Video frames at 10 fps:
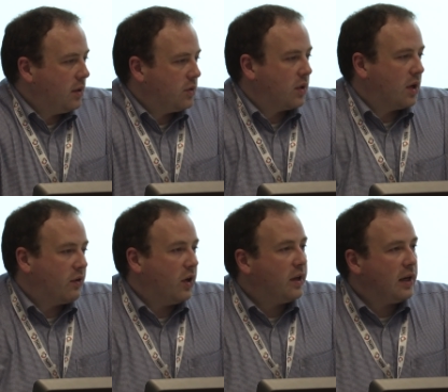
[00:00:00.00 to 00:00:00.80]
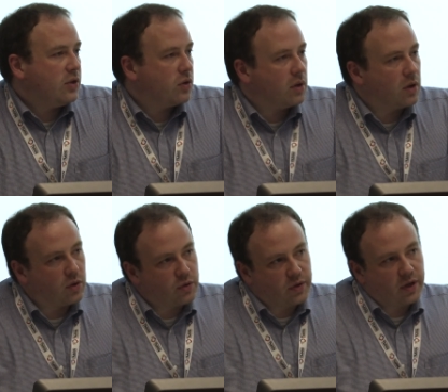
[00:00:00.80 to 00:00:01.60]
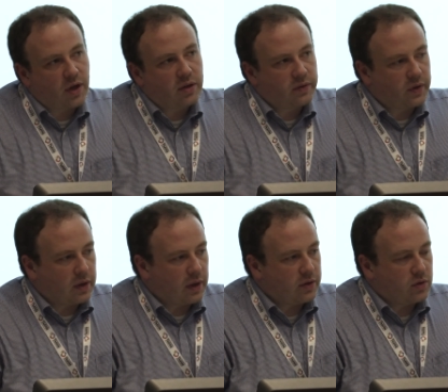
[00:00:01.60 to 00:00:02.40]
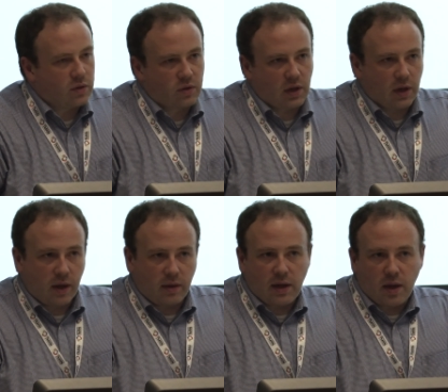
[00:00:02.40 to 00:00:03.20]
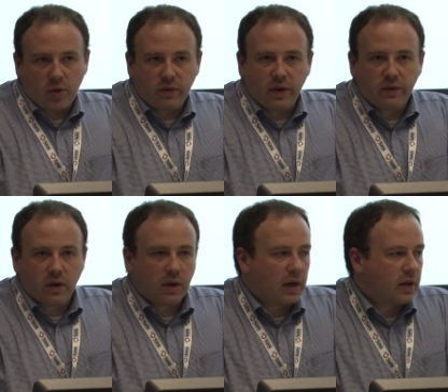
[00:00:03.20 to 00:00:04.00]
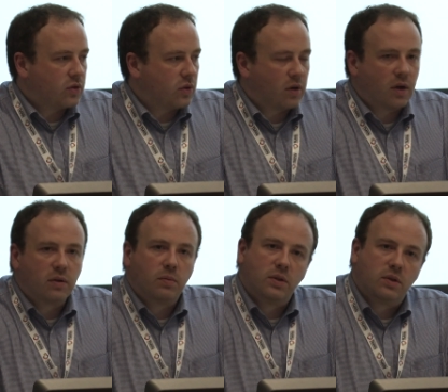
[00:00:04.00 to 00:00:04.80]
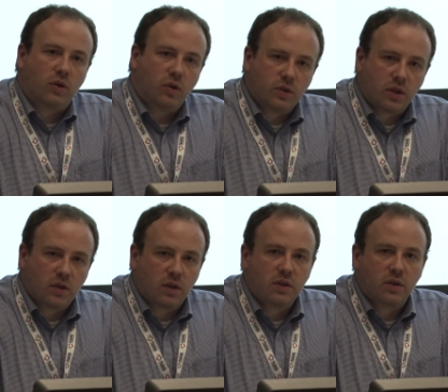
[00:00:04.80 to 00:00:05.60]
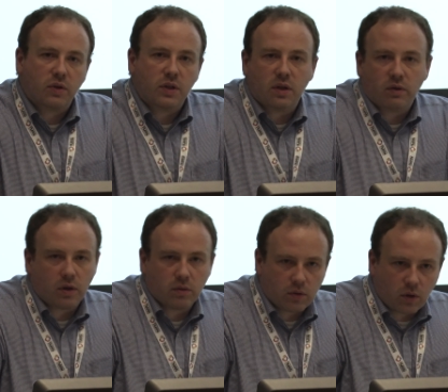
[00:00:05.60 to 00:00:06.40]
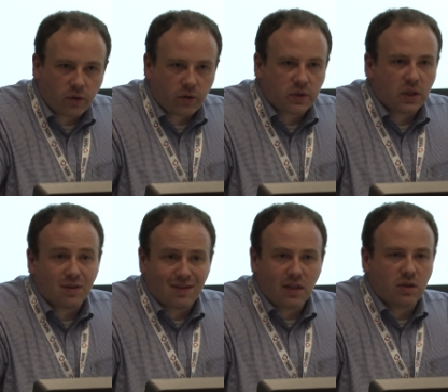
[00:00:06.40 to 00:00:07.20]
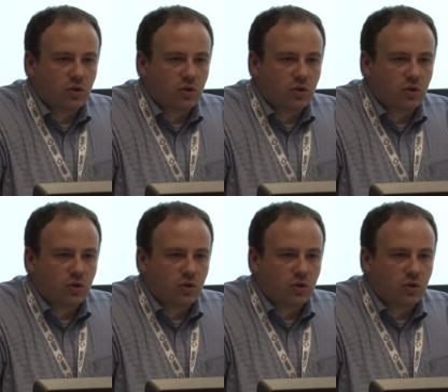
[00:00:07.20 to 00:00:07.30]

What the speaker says: Do they have high cholesterol or do they not have high cholesterol? Do they like the label of having high cholesterol or not? What's the current diagnostic criteria? All of those things. That's